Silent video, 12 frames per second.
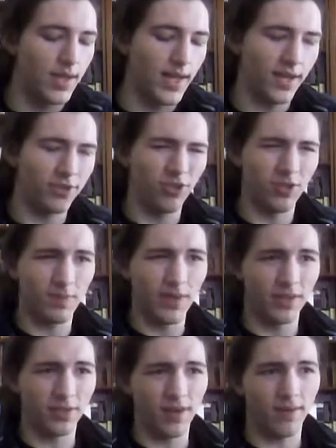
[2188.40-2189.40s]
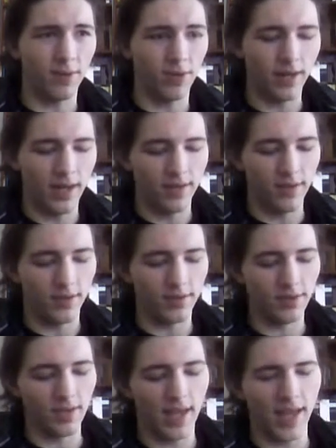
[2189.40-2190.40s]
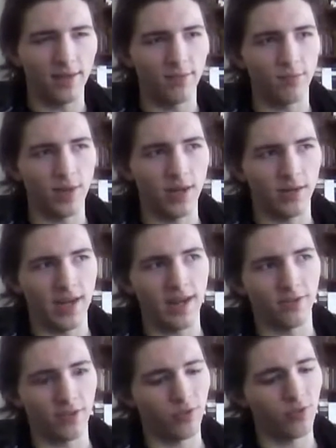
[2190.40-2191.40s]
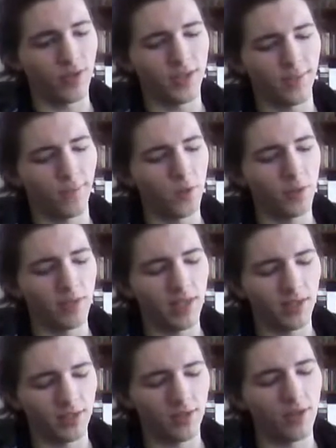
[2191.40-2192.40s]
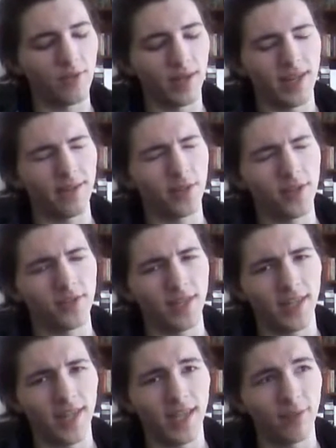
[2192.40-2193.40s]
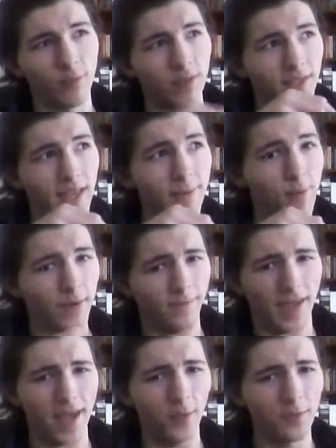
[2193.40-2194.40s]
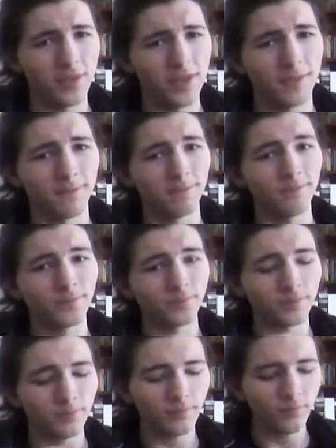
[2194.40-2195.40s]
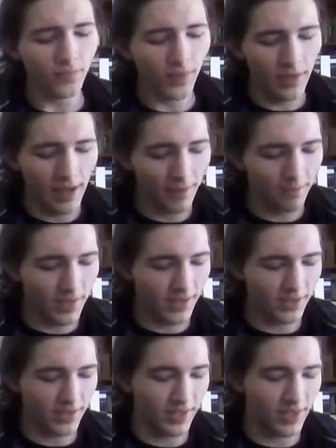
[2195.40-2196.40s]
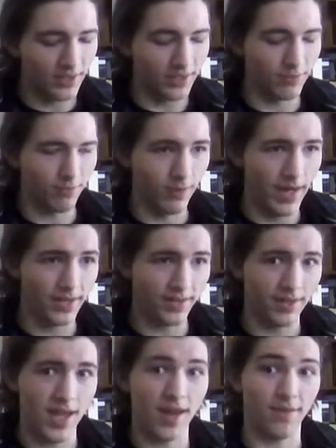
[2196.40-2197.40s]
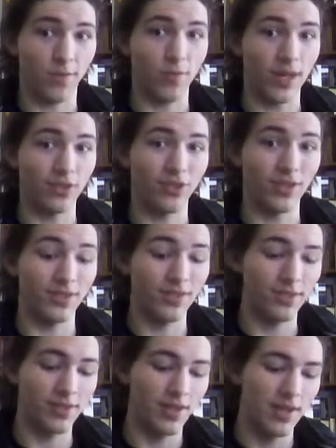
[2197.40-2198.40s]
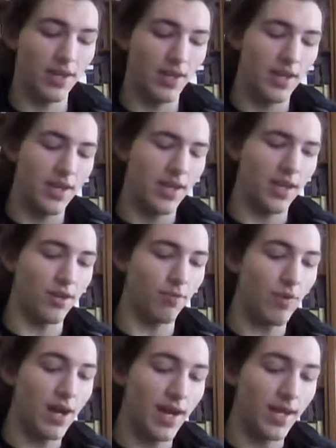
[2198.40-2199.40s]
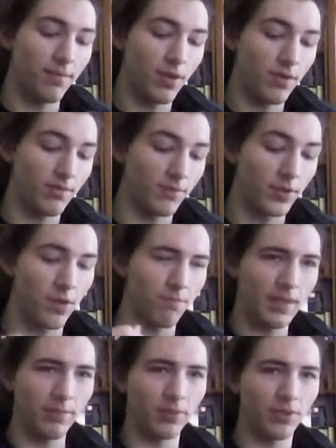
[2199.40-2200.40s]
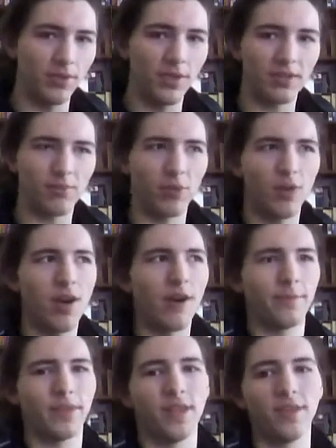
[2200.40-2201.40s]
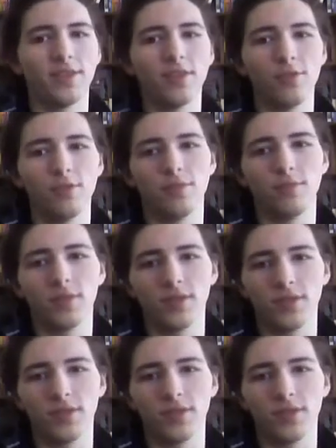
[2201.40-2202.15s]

has just been discovered, and we're now destroying the formula, so no one can ever use it again. That would have helped, because it does raise a lot of questions. Why don't people do this more often to